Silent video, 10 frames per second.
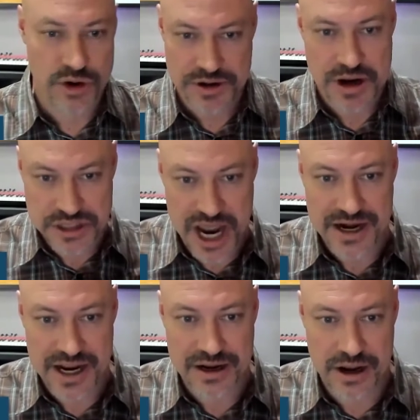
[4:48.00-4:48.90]
or
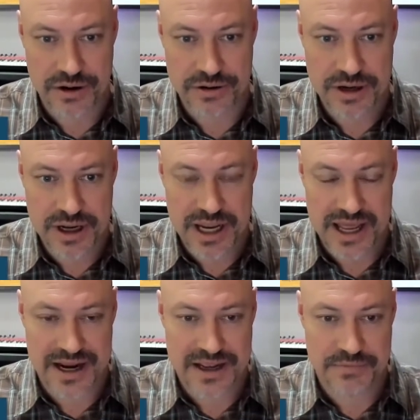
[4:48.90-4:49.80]
.NET code,
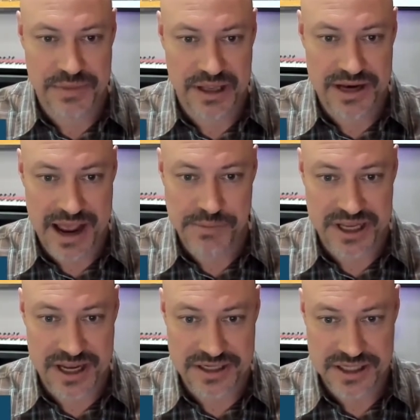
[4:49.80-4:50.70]
and I can build
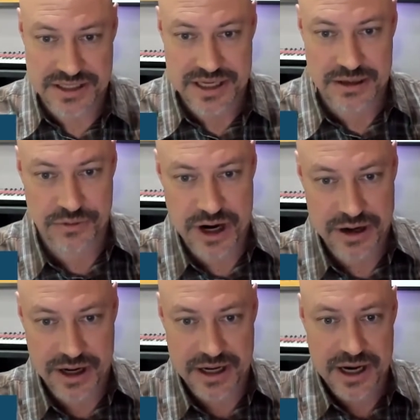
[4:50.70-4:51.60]
applications that'll run
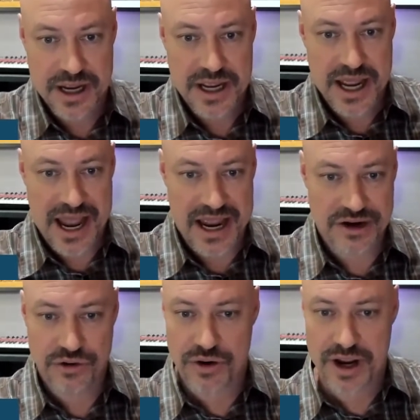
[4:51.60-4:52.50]
on
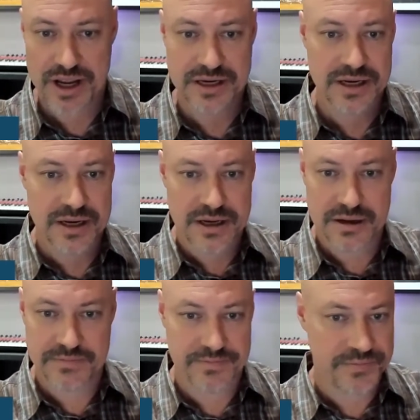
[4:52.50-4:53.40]
Android,
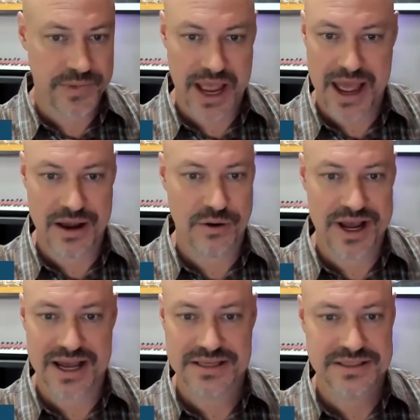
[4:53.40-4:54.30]

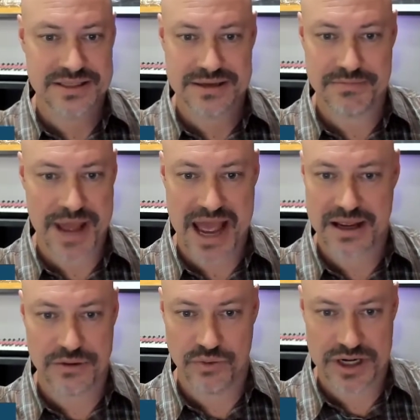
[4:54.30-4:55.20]
iOS,
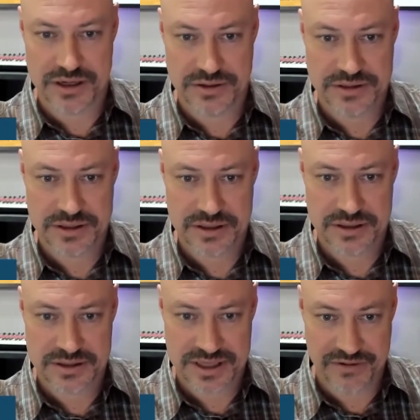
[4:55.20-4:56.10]
Mac, and Windows. Is
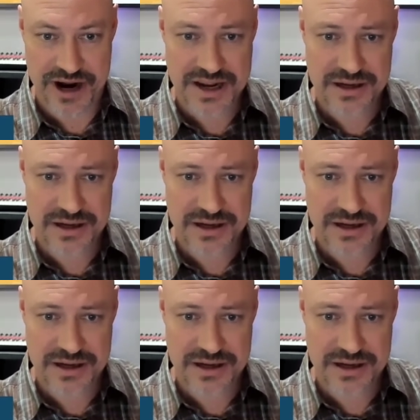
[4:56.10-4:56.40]
that right?